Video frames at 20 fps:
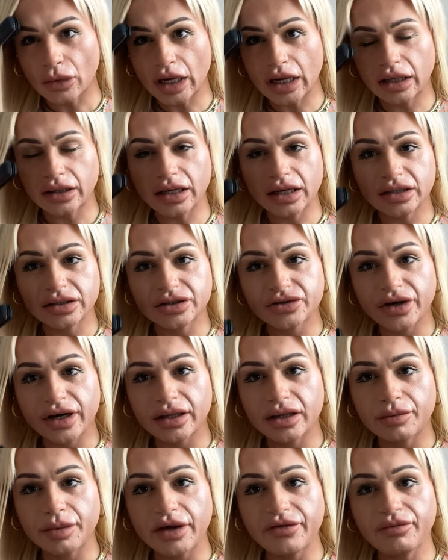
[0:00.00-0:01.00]
And then I'll
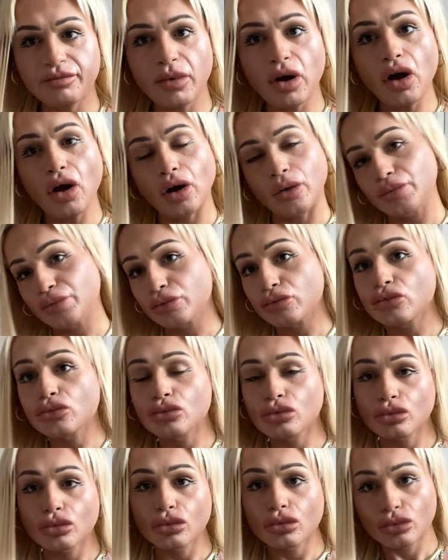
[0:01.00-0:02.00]
straighten them even more.
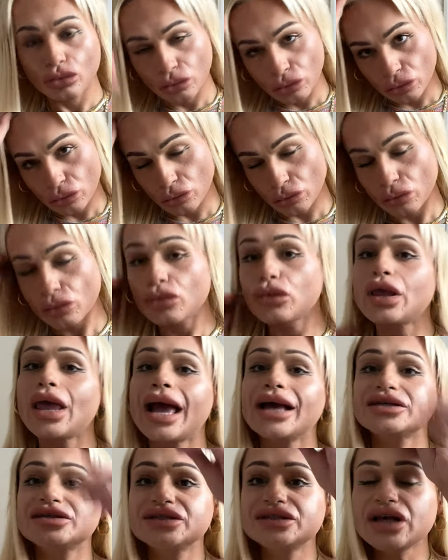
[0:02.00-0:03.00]

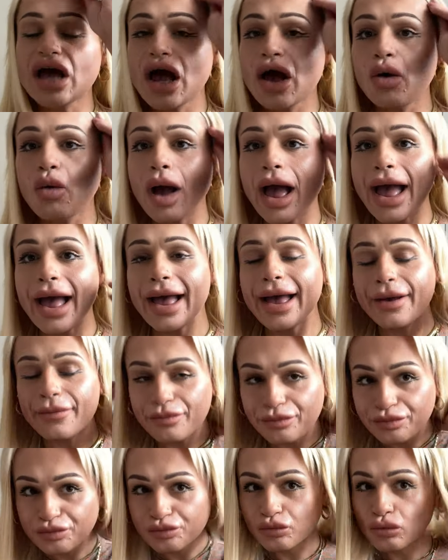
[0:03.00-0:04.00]
Yeah, so,
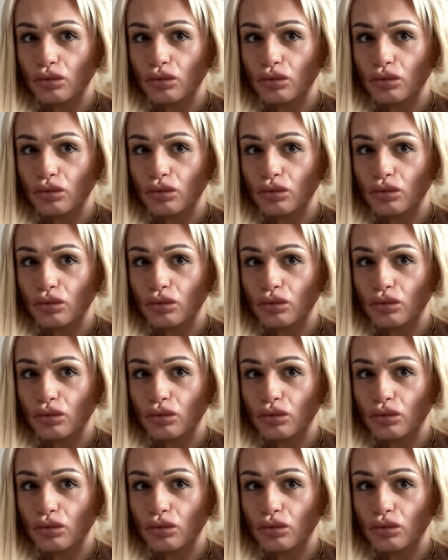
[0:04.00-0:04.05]
um,